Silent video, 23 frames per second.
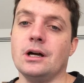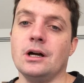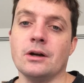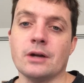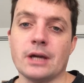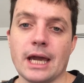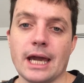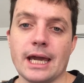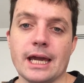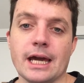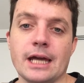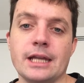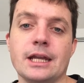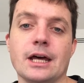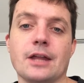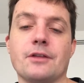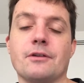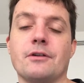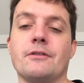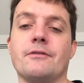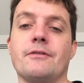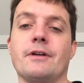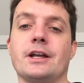Okay,
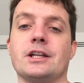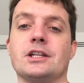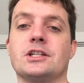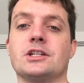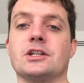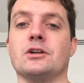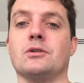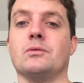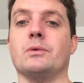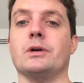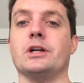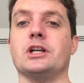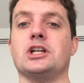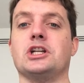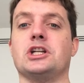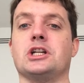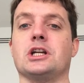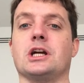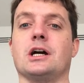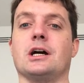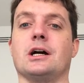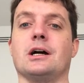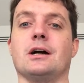another event
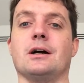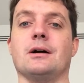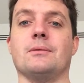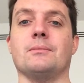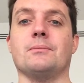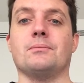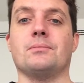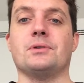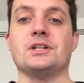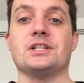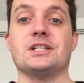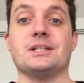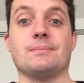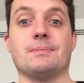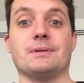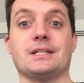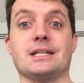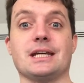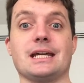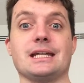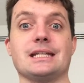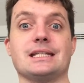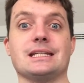which
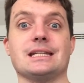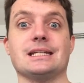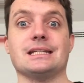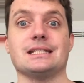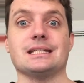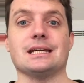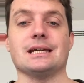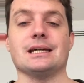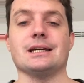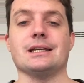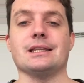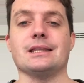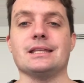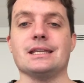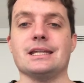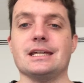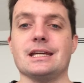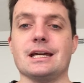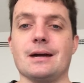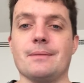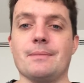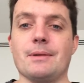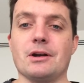precipitated
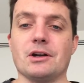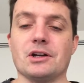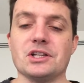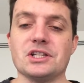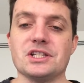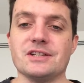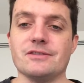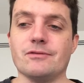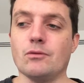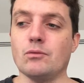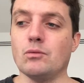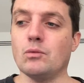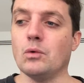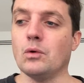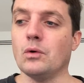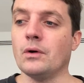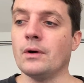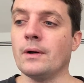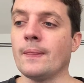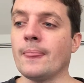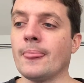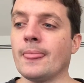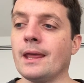the American Civil
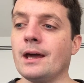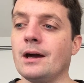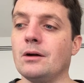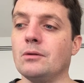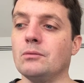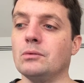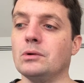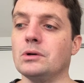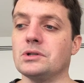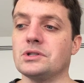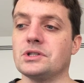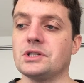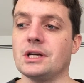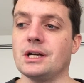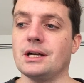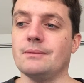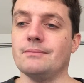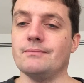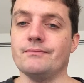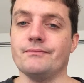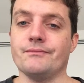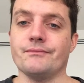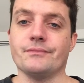War was
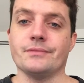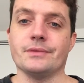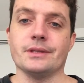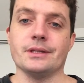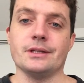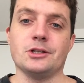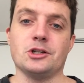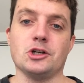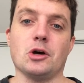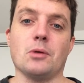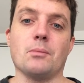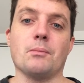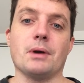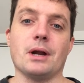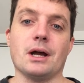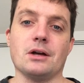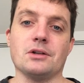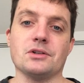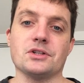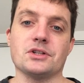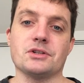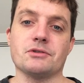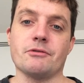John
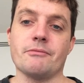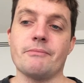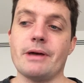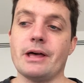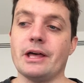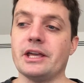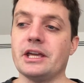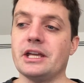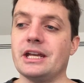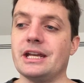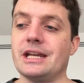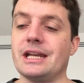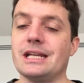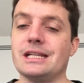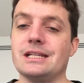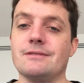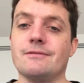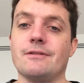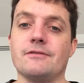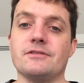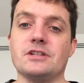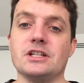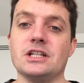Brown's rebellion in
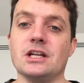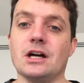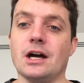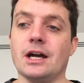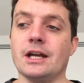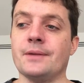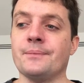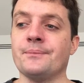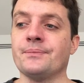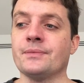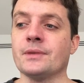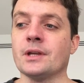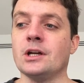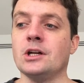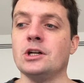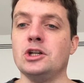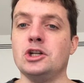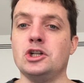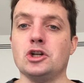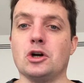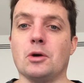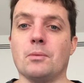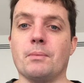1859.
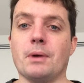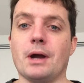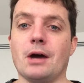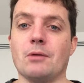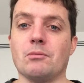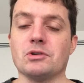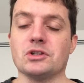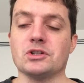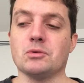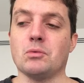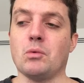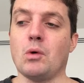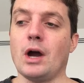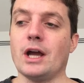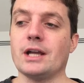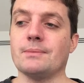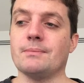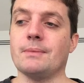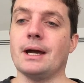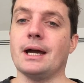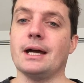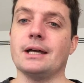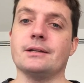John Brown was a
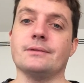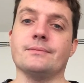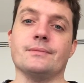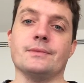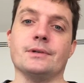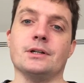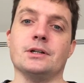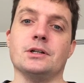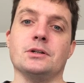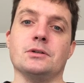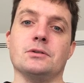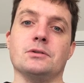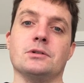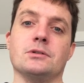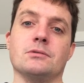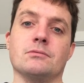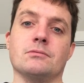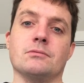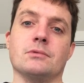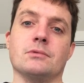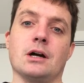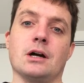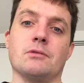white man who
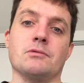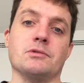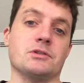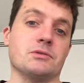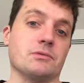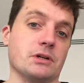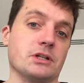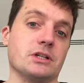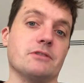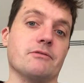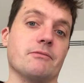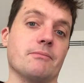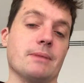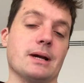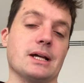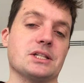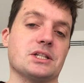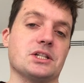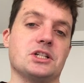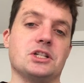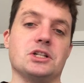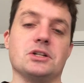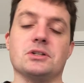was originally from
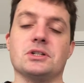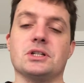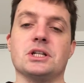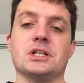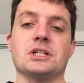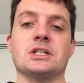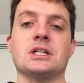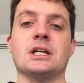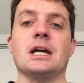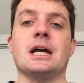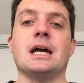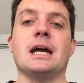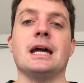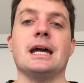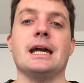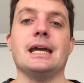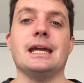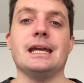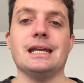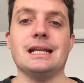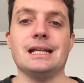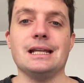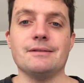Massachusetts.
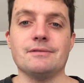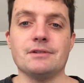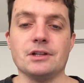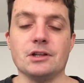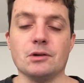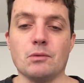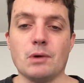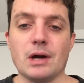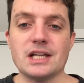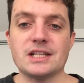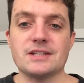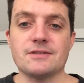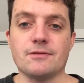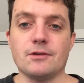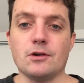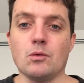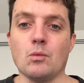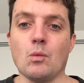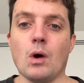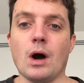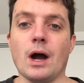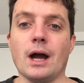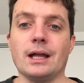He'd lived in the West for a
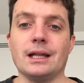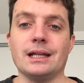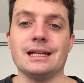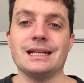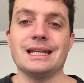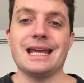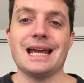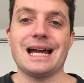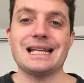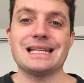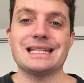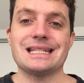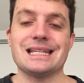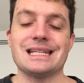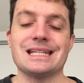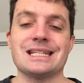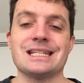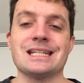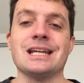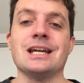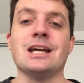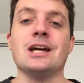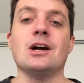while in
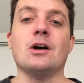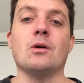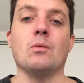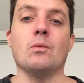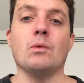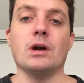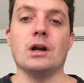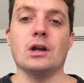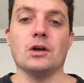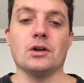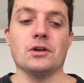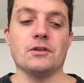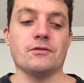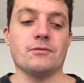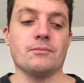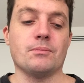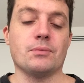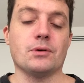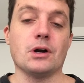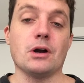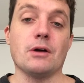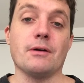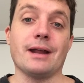Kansas, where a lot of
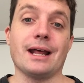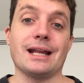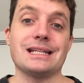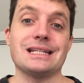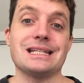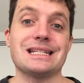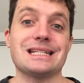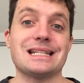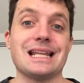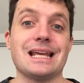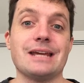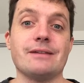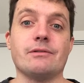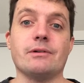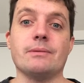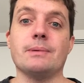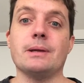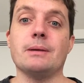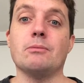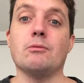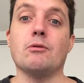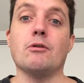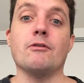pro and anti-slavery
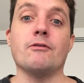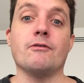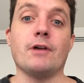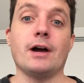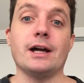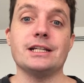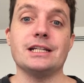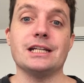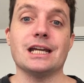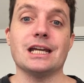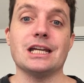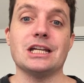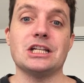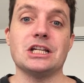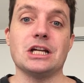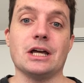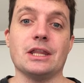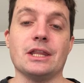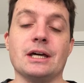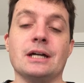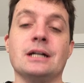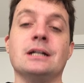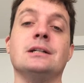people were fighting each
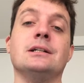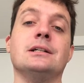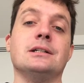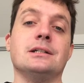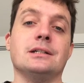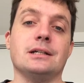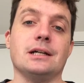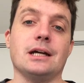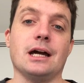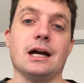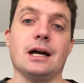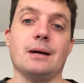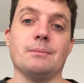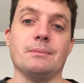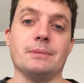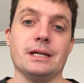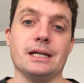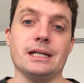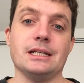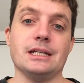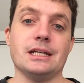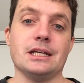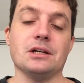other.
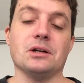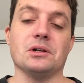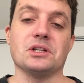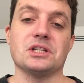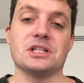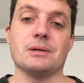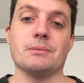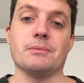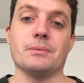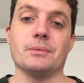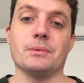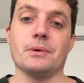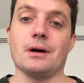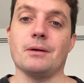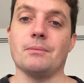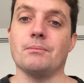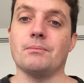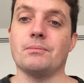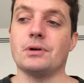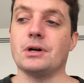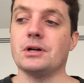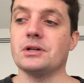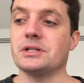He'd killed
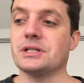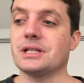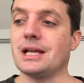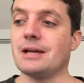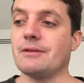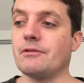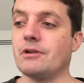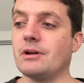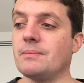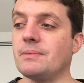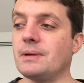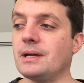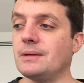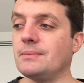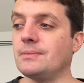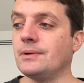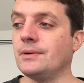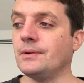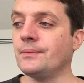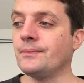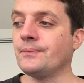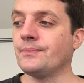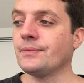some pro-slavery
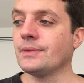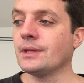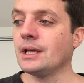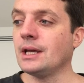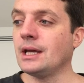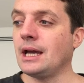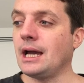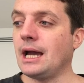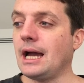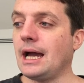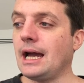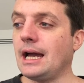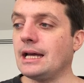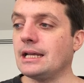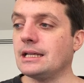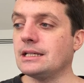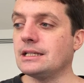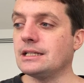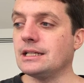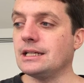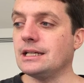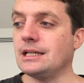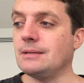people,
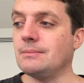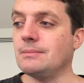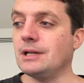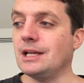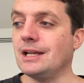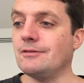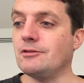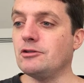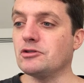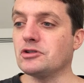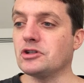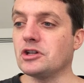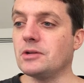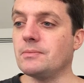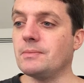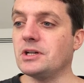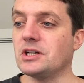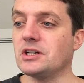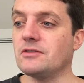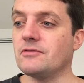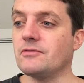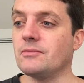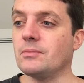and he believed it was on a
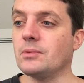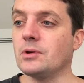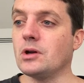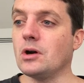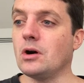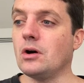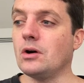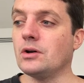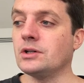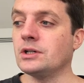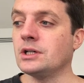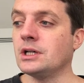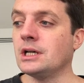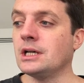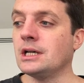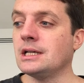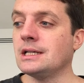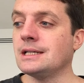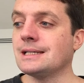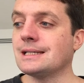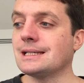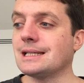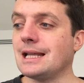mission from God.
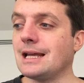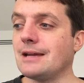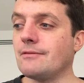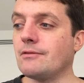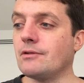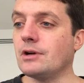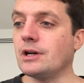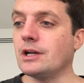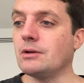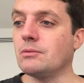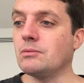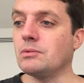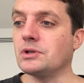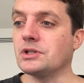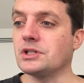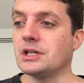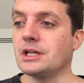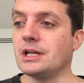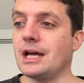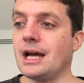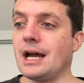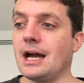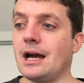Slavery was
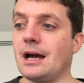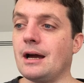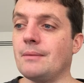an